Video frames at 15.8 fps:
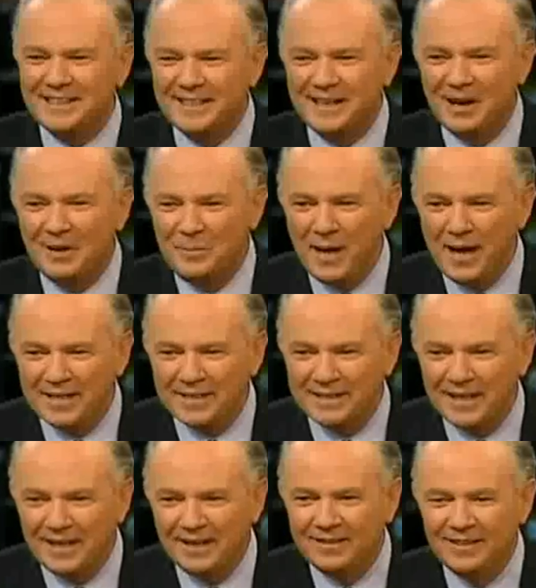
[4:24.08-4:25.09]
had come back
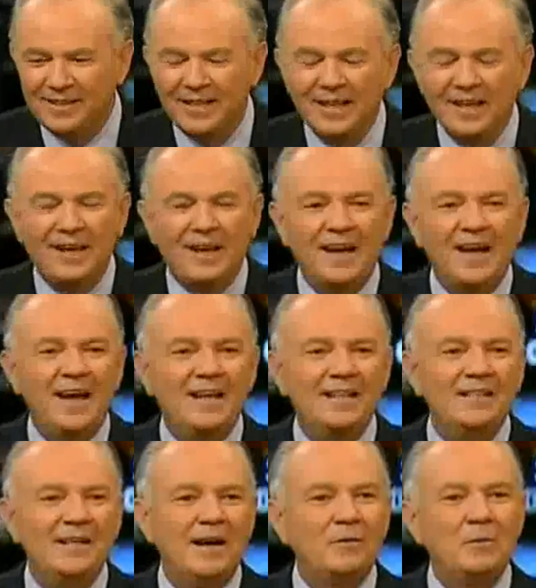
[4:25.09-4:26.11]
down,
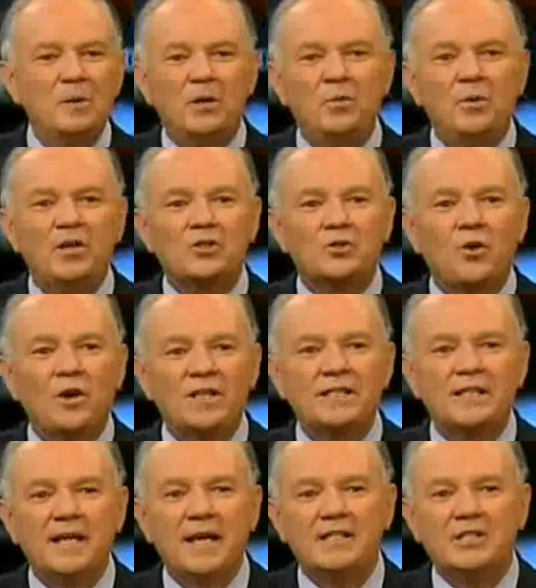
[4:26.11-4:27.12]
and everybody wanted
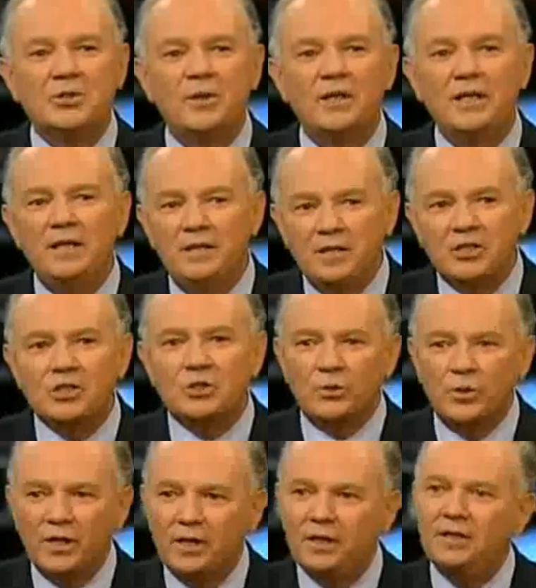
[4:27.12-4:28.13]
trucks again. So the
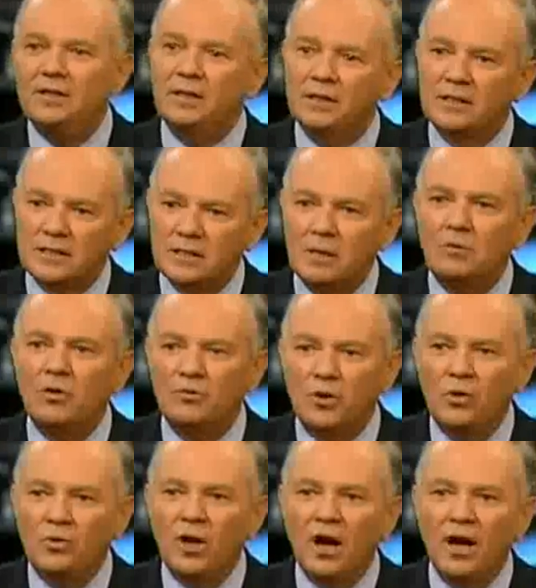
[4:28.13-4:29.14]
industry, into the summer of
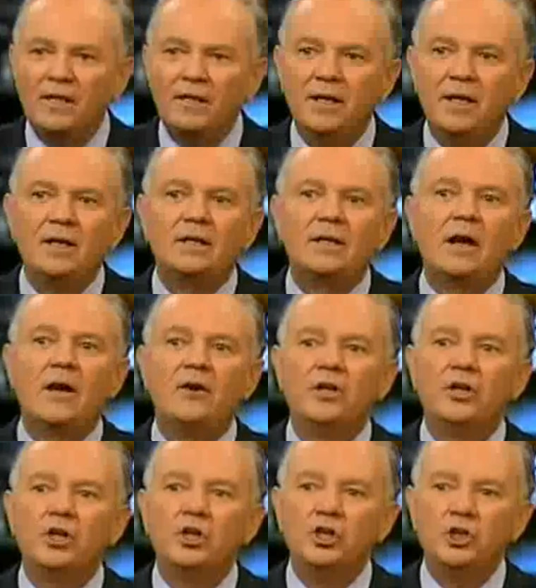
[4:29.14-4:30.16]
'09,
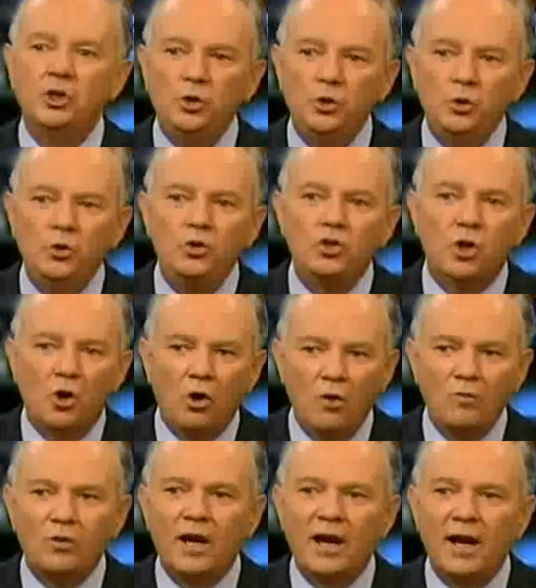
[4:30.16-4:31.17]
carried a huge
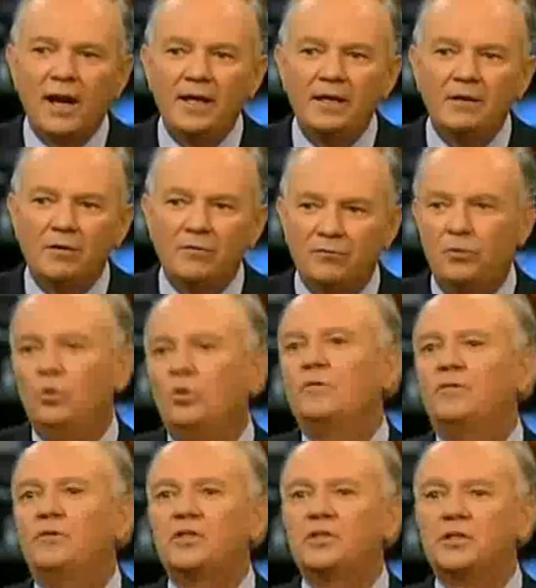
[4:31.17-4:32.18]
overhang of
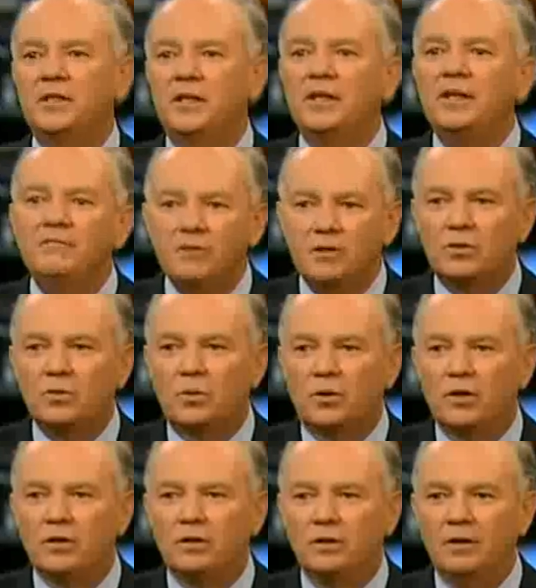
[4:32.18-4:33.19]
fuel-efficient
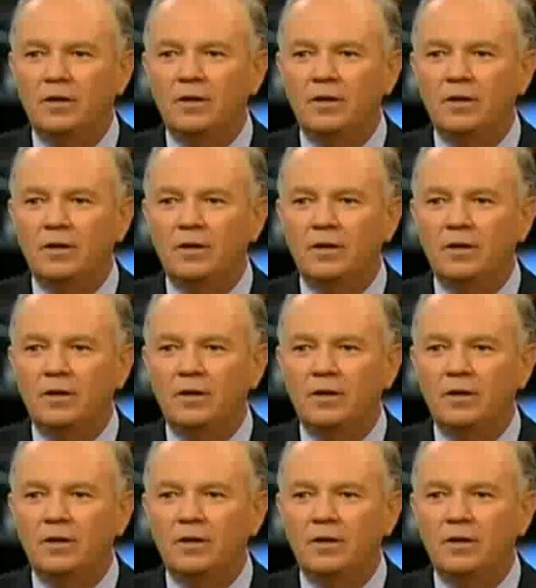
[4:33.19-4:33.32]
inventory.